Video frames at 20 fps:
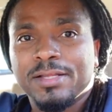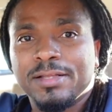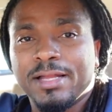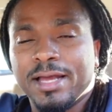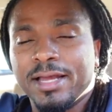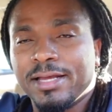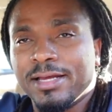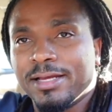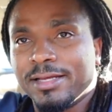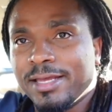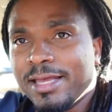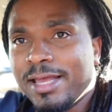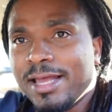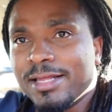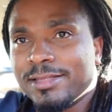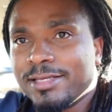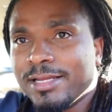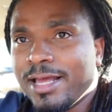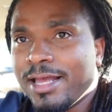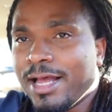Like,
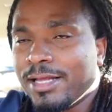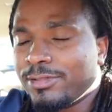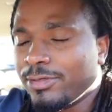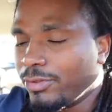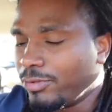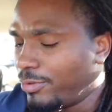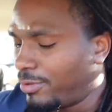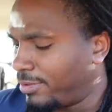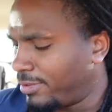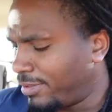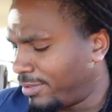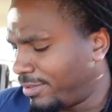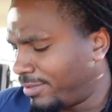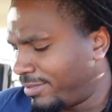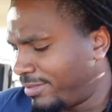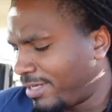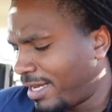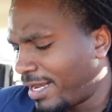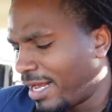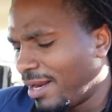again, today I talked. Uh,
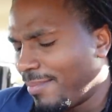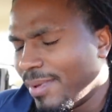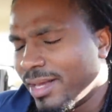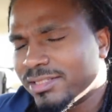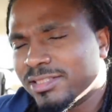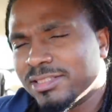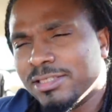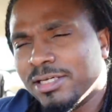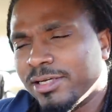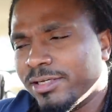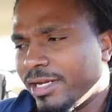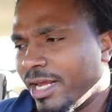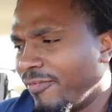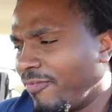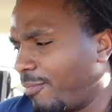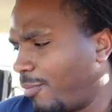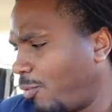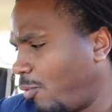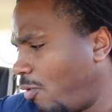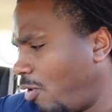I got a message the other day
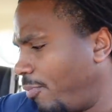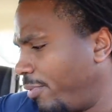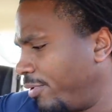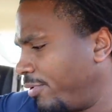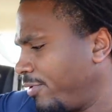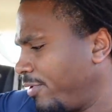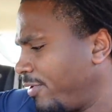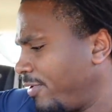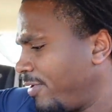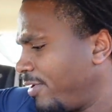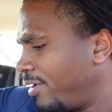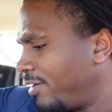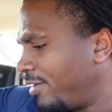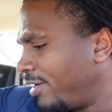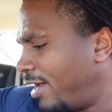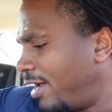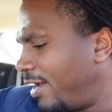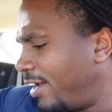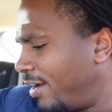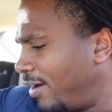from a woman.
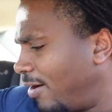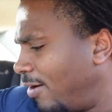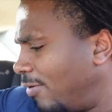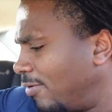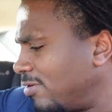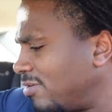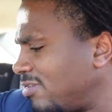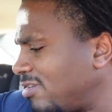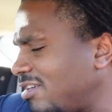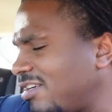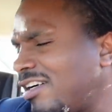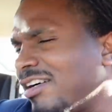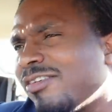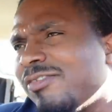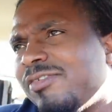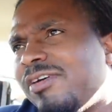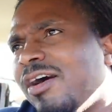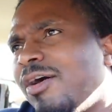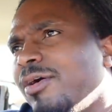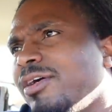Like, I
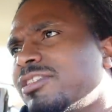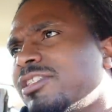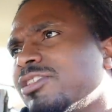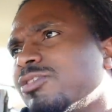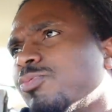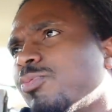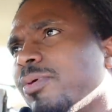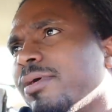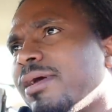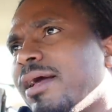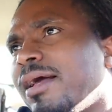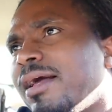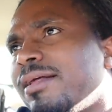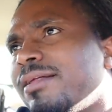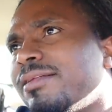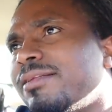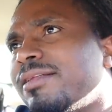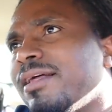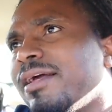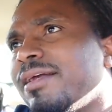don't know. It's just
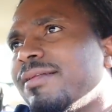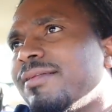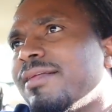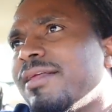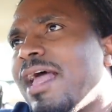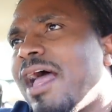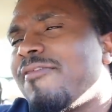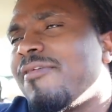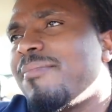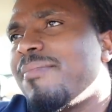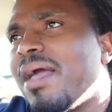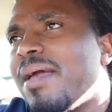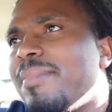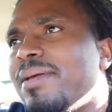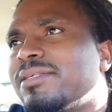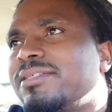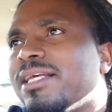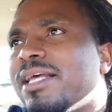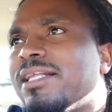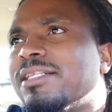like having
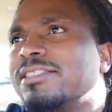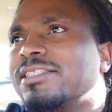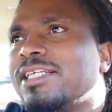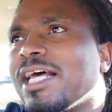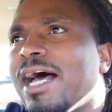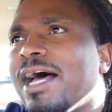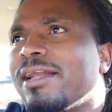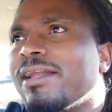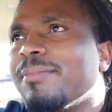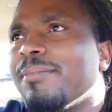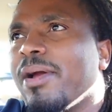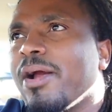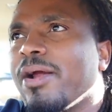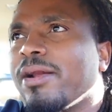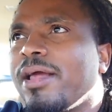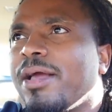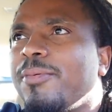babies inside the marriage.